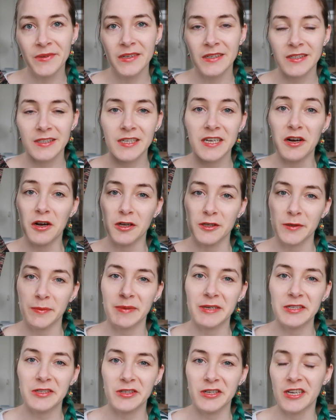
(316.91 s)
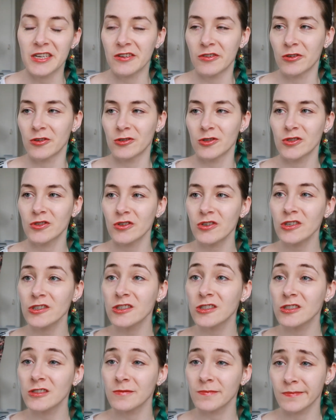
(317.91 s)
She asked me to knit her
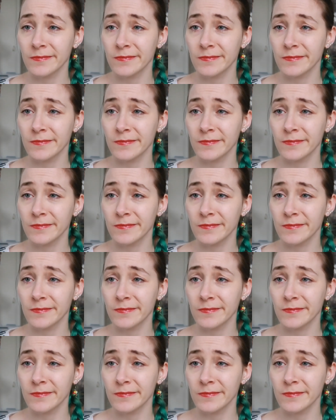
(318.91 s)
socks,